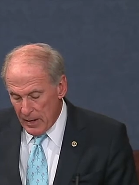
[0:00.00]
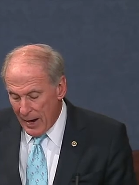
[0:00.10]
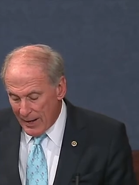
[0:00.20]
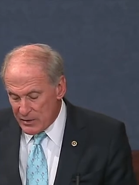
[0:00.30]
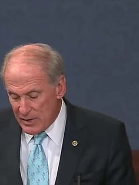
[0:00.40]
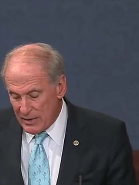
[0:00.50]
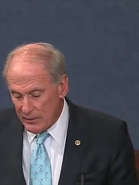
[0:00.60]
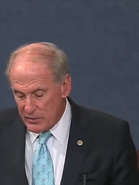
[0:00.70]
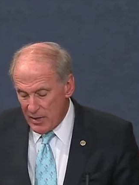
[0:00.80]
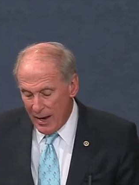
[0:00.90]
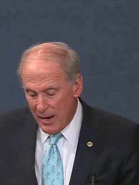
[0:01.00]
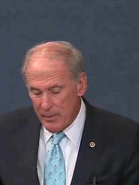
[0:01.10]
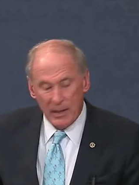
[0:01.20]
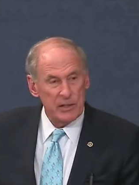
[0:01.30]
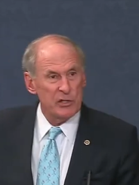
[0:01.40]
I said at the time,
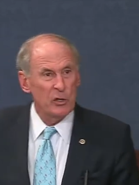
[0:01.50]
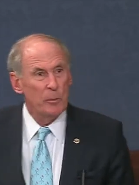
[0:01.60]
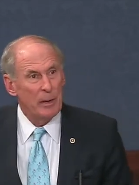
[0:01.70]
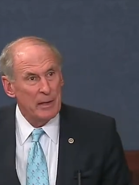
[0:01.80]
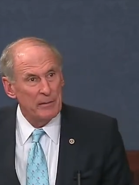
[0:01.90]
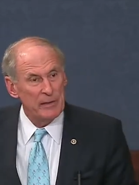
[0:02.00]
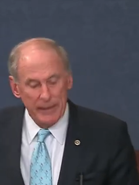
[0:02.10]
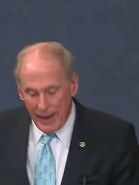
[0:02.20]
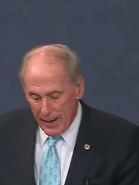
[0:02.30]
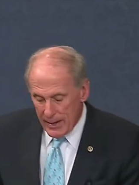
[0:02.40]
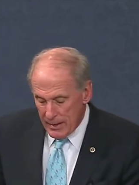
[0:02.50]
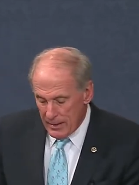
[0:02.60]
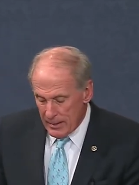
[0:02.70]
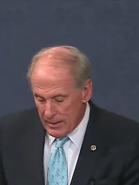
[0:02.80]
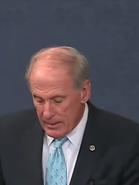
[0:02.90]
and I still believe today,
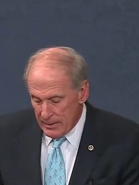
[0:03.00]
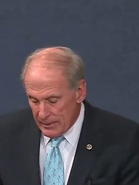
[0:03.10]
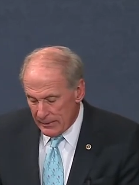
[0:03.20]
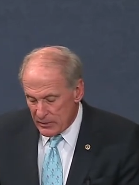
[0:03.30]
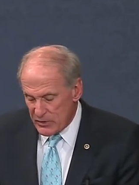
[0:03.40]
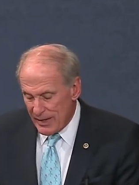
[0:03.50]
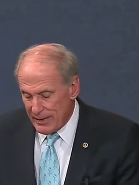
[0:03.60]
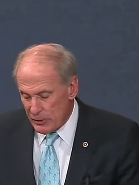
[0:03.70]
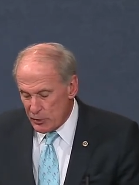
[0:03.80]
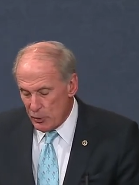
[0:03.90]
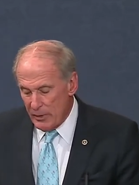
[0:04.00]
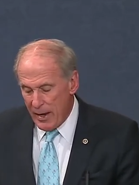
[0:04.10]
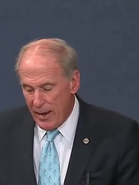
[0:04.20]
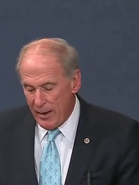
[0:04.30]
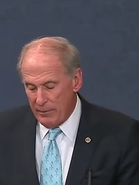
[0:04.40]
that the Senate should
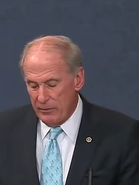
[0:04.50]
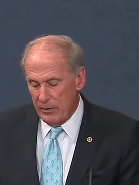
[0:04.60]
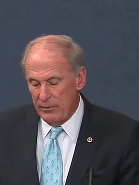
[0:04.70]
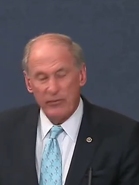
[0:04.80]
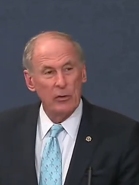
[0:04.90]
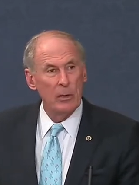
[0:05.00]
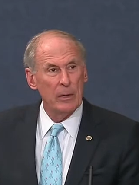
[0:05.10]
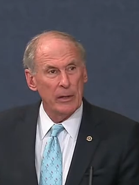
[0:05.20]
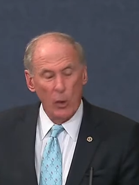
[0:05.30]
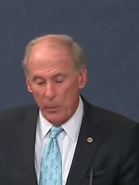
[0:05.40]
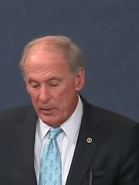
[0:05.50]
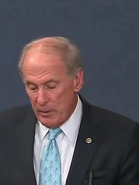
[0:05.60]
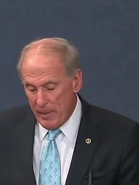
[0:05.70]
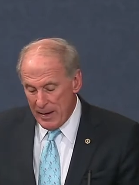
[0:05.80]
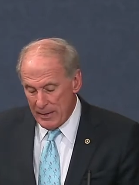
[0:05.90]
have a full and open
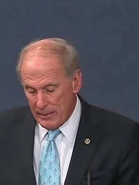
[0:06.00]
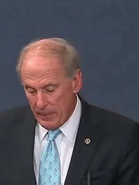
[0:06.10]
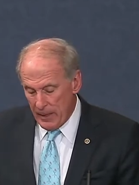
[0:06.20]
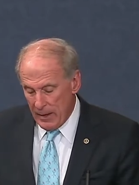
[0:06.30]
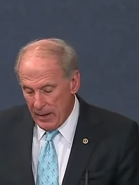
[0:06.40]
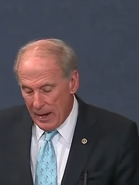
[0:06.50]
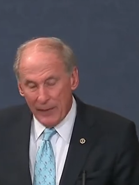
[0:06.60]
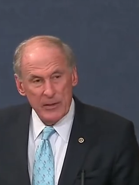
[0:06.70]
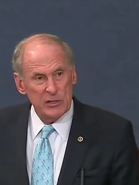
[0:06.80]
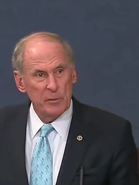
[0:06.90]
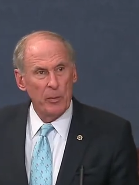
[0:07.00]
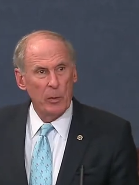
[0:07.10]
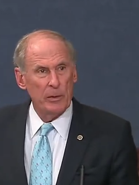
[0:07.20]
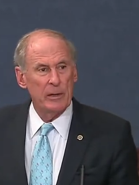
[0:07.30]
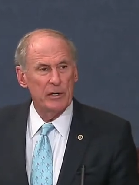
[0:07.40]
debate on this
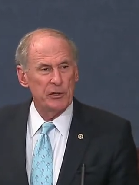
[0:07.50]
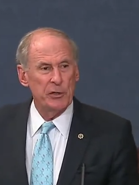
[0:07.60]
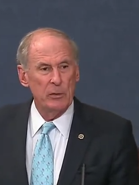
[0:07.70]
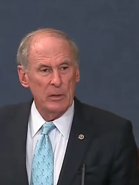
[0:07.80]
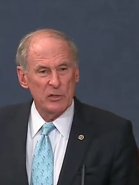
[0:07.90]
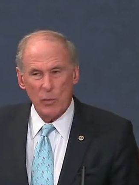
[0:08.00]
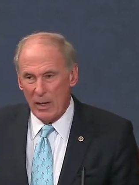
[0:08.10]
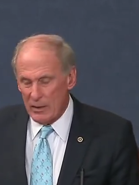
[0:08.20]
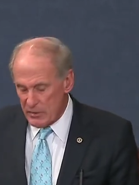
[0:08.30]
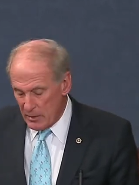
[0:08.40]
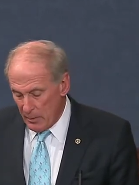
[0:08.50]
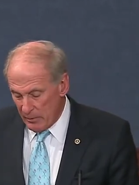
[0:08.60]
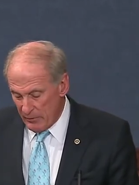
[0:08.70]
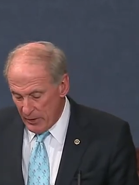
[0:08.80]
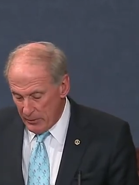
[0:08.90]
important issue, as well as a number
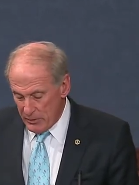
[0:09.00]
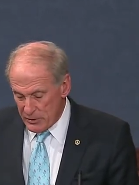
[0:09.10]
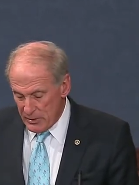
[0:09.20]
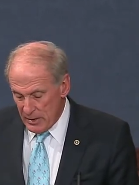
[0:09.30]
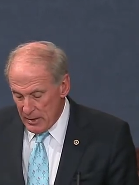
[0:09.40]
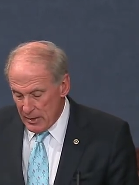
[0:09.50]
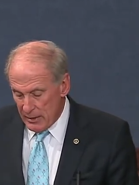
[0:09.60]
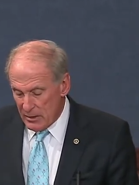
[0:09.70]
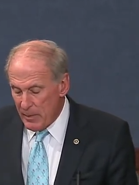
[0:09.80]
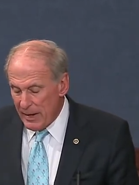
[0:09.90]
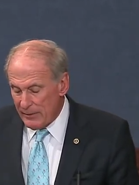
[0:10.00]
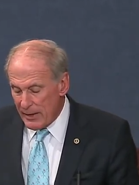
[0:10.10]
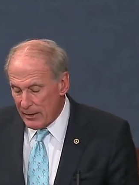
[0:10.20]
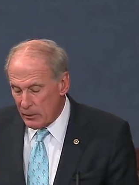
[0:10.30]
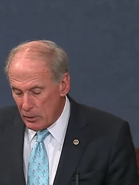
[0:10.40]
of others, a debate
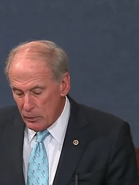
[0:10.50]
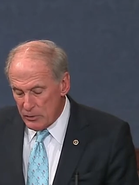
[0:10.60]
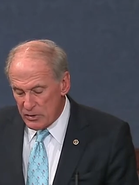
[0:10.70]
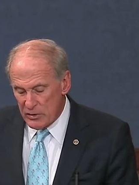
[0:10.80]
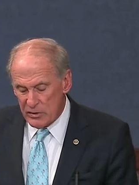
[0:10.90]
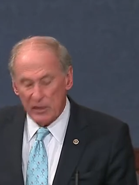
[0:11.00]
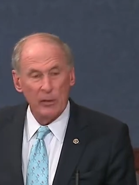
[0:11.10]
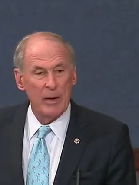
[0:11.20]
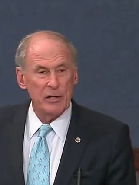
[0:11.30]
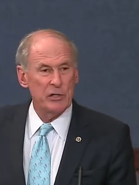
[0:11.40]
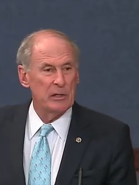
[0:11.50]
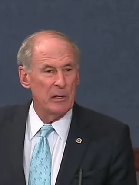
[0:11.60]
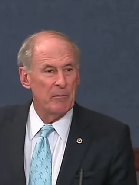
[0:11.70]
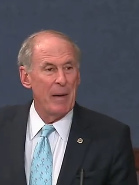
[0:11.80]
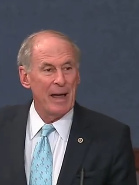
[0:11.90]
that includes consideration
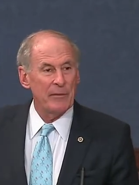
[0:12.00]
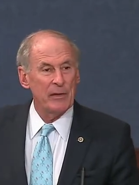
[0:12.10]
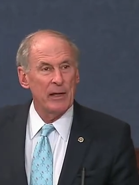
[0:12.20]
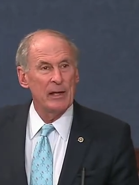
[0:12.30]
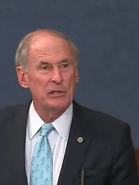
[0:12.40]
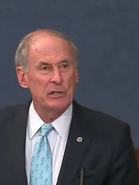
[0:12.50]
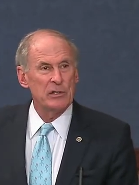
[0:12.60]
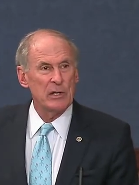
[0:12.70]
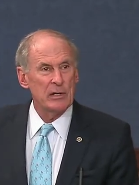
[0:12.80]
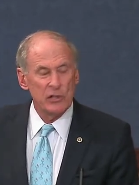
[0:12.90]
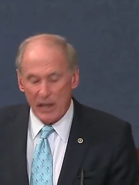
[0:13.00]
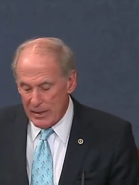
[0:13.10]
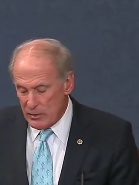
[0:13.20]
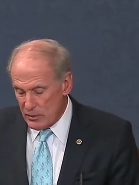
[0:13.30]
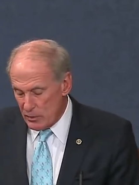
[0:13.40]
of modifications and
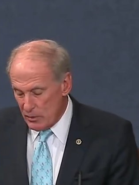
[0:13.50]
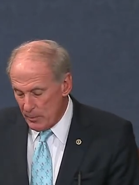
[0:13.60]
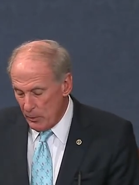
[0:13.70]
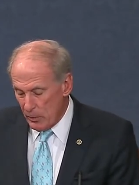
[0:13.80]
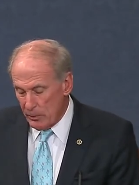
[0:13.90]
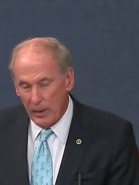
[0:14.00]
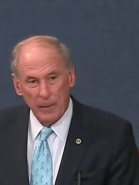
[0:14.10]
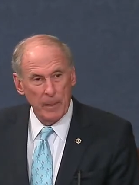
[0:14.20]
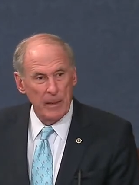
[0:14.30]
changes to the program.